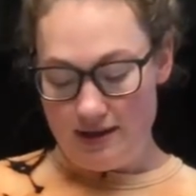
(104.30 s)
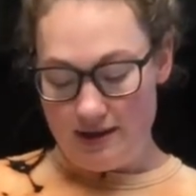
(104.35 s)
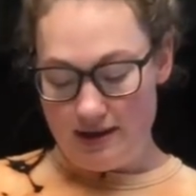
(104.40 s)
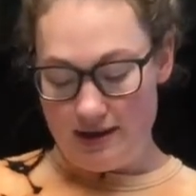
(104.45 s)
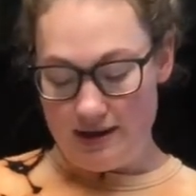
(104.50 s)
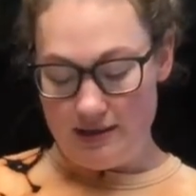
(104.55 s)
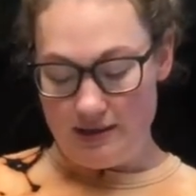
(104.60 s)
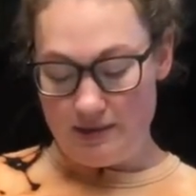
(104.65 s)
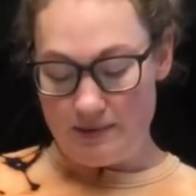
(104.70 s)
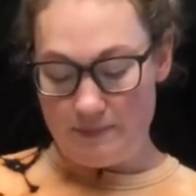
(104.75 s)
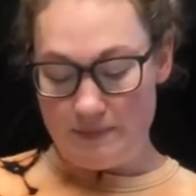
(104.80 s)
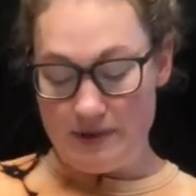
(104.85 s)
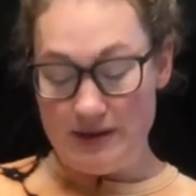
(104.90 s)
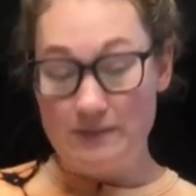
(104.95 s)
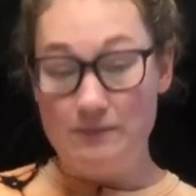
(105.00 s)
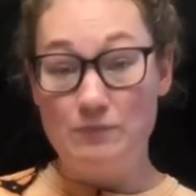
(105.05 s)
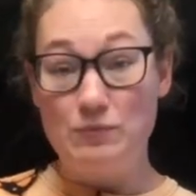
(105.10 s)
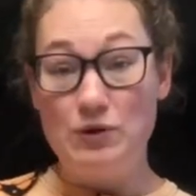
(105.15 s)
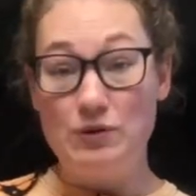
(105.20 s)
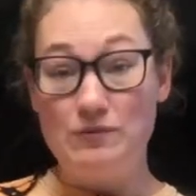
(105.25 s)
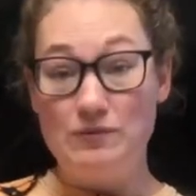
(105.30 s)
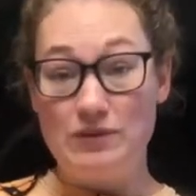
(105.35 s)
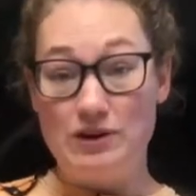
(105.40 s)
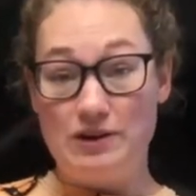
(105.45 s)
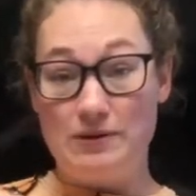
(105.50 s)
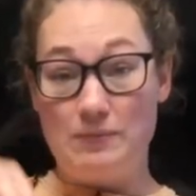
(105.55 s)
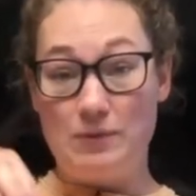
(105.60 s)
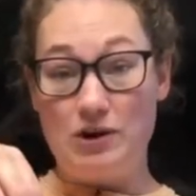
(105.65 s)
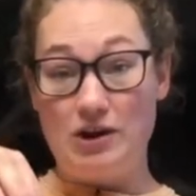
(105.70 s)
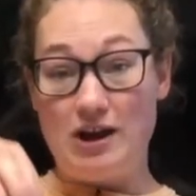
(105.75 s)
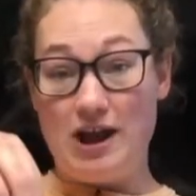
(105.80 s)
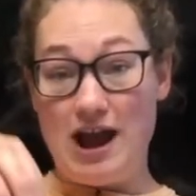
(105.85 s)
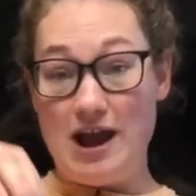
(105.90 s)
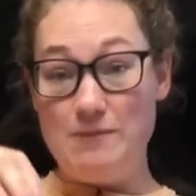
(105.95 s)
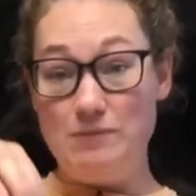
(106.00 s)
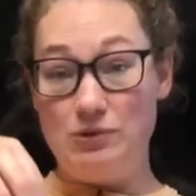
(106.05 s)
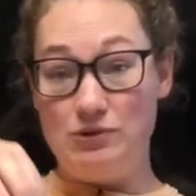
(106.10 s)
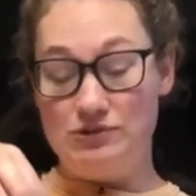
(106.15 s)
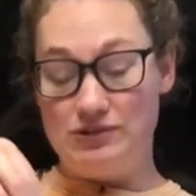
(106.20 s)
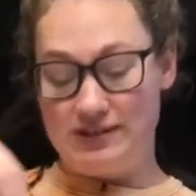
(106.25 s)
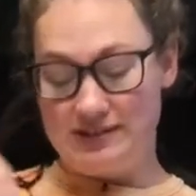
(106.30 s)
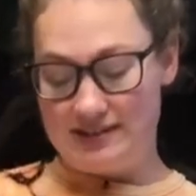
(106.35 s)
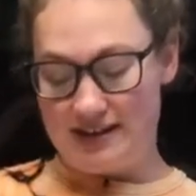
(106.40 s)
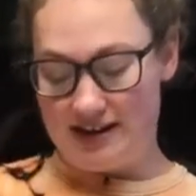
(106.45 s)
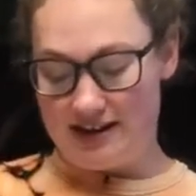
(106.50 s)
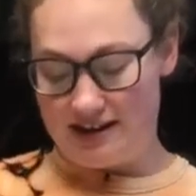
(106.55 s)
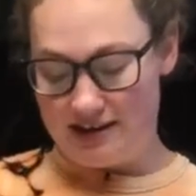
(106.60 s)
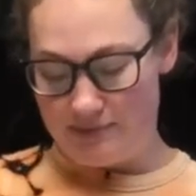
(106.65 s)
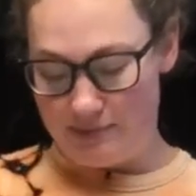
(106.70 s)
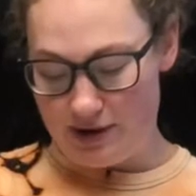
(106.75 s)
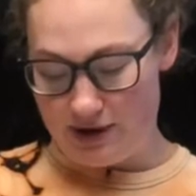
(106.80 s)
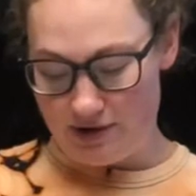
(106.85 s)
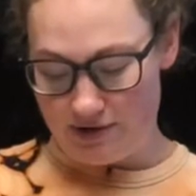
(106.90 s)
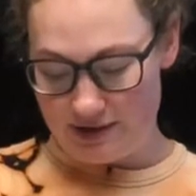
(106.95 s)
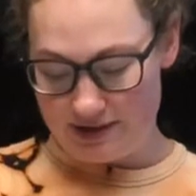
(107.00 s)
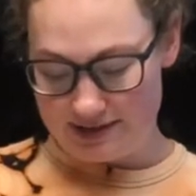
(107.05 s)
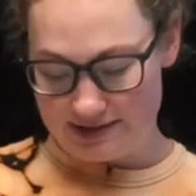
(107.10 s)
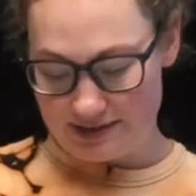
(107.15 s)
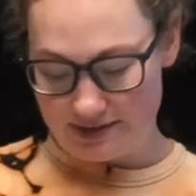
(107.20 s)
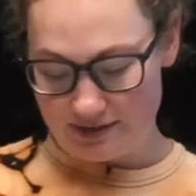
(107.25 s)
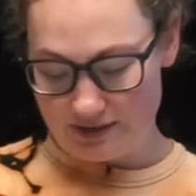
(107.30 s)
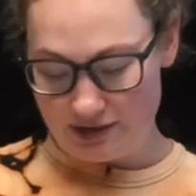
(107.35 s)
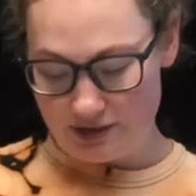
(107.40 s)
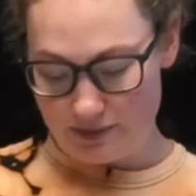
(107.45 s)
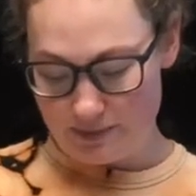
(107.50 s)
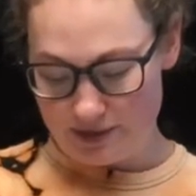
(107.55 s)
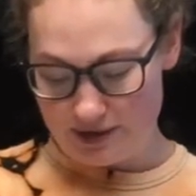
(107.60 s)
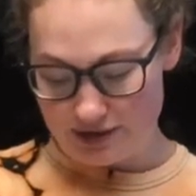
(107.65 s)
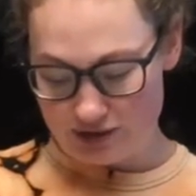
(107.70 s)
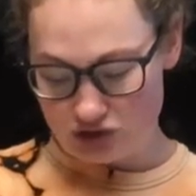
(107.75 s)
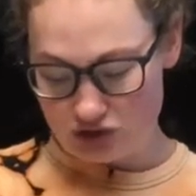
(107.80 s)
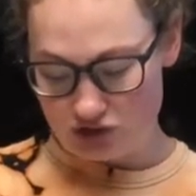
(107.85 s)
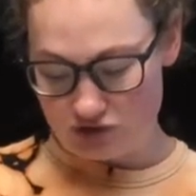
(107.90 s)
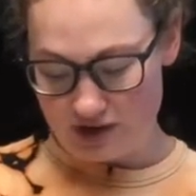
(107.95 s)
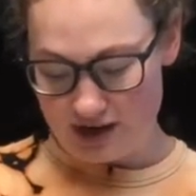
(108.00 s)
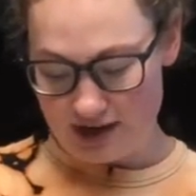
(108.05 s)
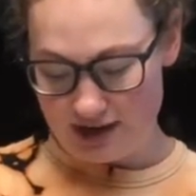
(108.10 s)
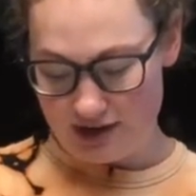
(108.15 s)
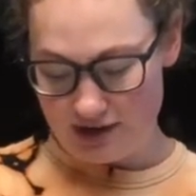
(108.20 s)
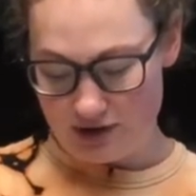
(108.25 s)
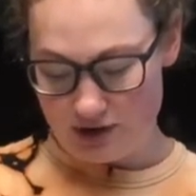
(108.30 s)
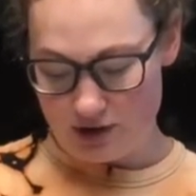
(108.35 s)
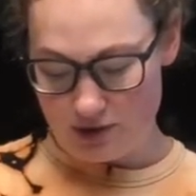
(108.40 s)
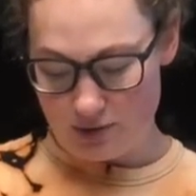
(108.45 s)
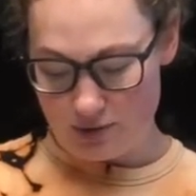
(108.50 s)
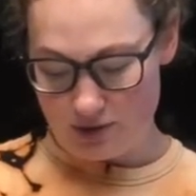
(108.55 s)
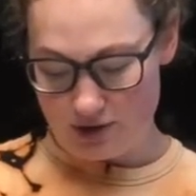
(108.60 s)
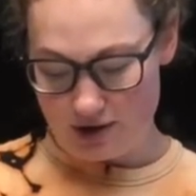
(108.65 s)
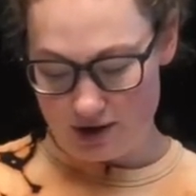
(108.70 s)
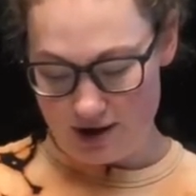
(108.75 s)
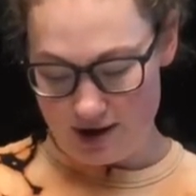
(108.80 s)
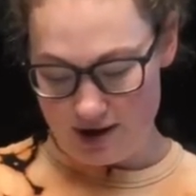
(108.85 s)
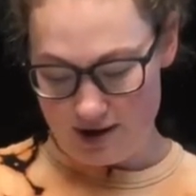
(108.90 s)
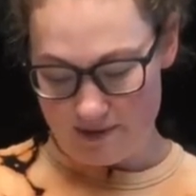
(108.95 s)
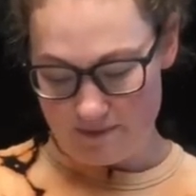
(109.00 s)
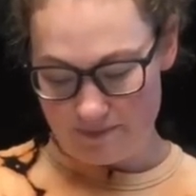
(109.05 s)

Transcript: And the part I'm most excited about is a little bit of shredded coconut.